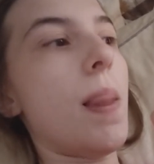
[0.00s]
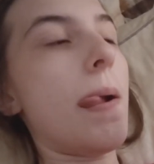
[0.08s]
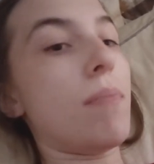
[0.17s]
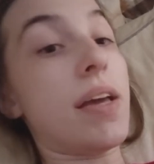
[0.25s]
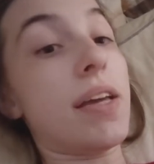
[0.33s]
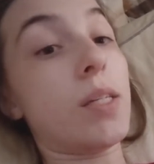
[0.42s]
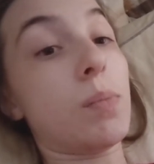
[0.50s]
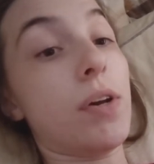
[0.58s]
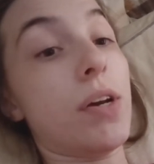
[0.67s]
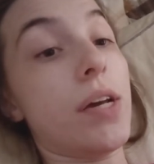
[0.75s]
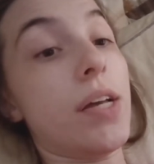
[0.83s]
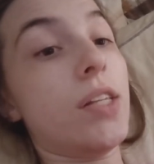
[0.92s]
my
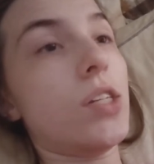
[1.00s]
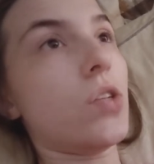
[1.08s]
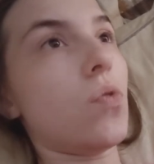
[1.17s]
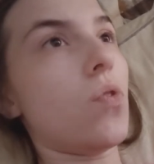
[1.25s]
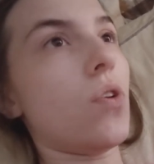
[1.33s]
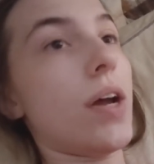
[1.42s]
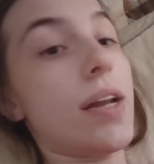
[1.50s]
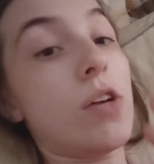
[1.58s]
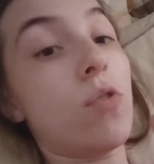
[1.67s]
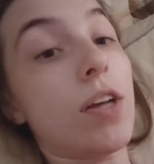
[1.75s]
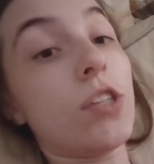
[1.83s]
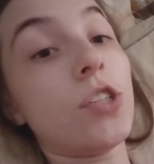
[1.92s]
experience or any
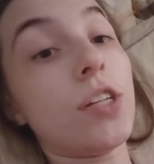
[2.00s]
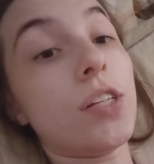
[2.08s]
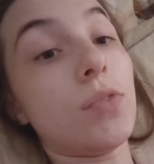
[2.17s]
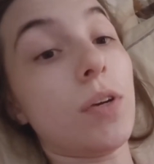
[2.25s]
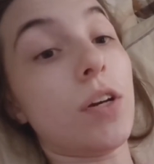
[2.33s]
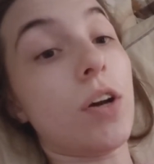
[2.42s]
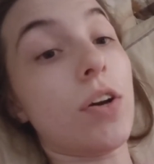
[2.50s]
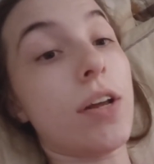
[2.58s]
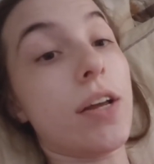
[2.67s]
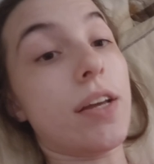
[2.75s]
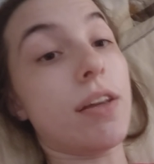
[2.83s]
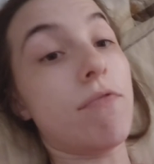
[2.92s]
questions
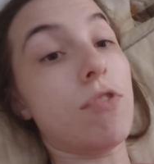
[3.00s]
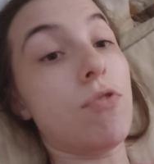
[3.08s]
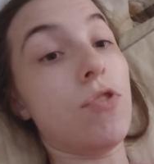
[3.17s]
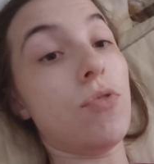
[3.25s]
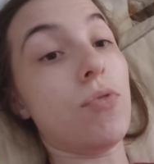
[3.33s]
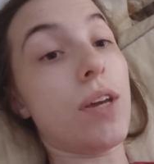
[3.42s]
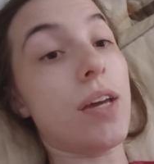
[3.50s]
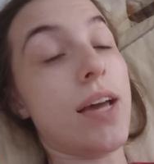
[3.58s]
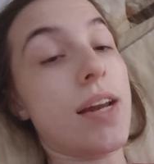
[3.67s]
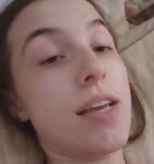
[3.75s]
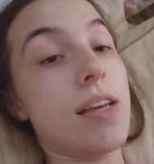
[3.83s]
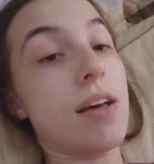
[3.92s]
regarding if you do get
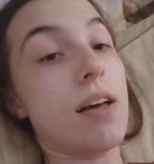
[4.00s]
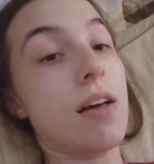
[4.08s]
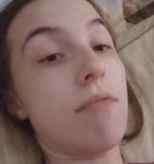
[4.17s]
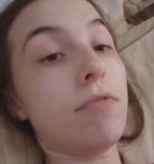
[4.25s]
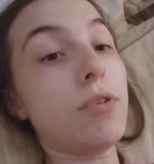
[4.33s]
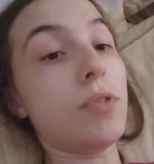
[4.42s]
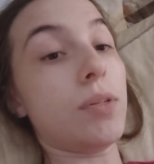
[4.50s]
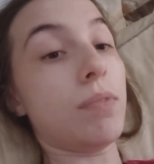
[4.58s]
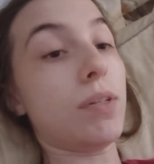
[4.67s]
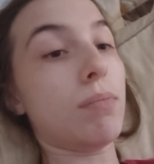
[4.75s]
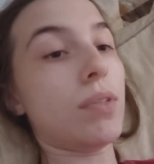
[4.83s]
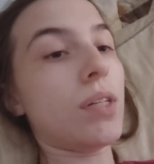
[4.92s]
any uh, flu
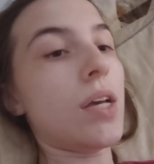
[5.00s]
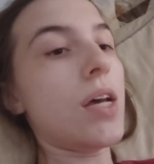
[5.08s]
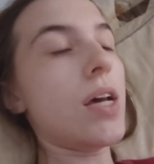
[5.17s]
symptoms.